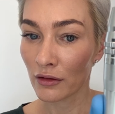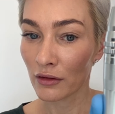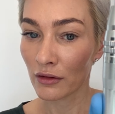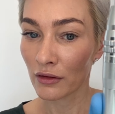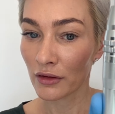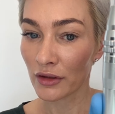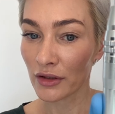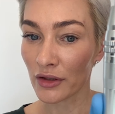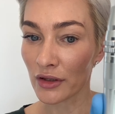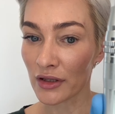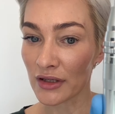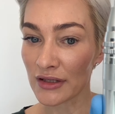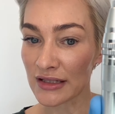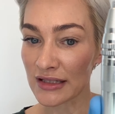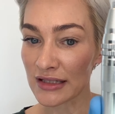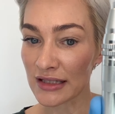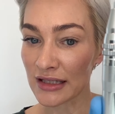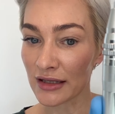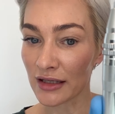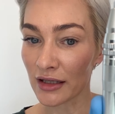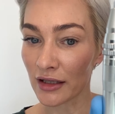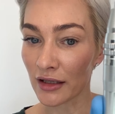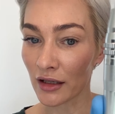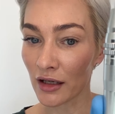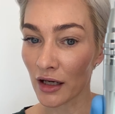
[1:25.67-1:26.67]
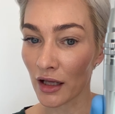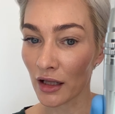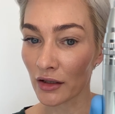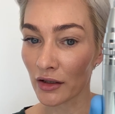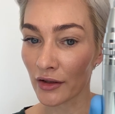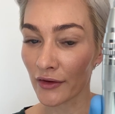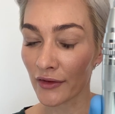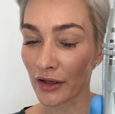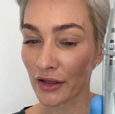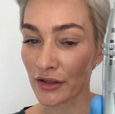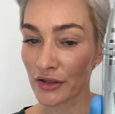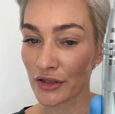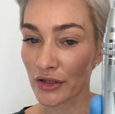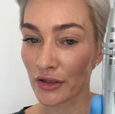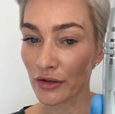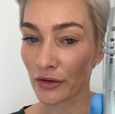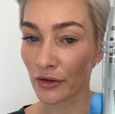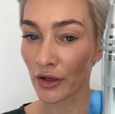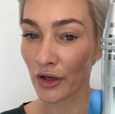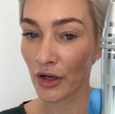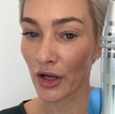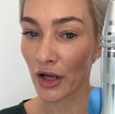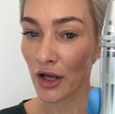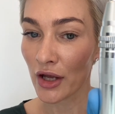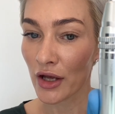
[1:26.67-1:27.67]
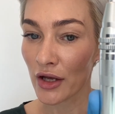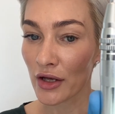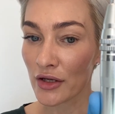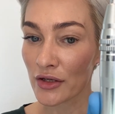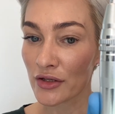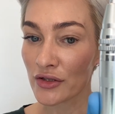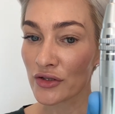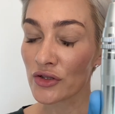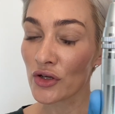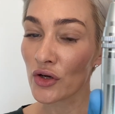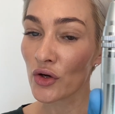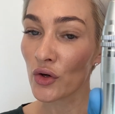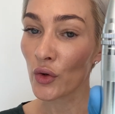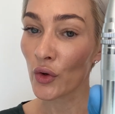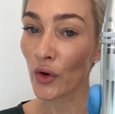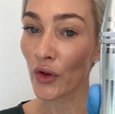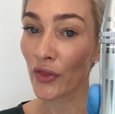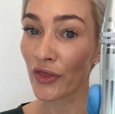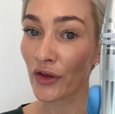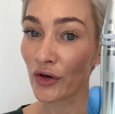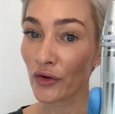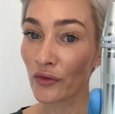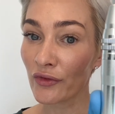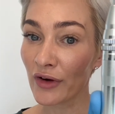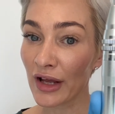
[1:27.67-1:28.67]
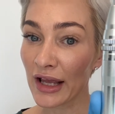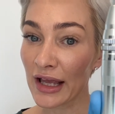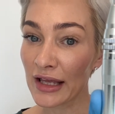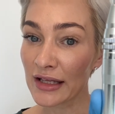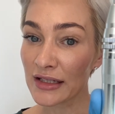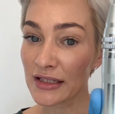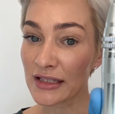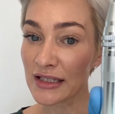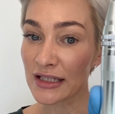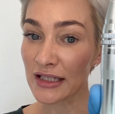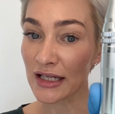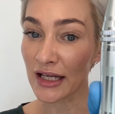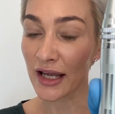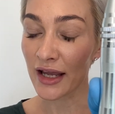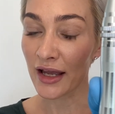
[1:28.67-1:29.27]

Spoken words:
You can see the color there too. So the red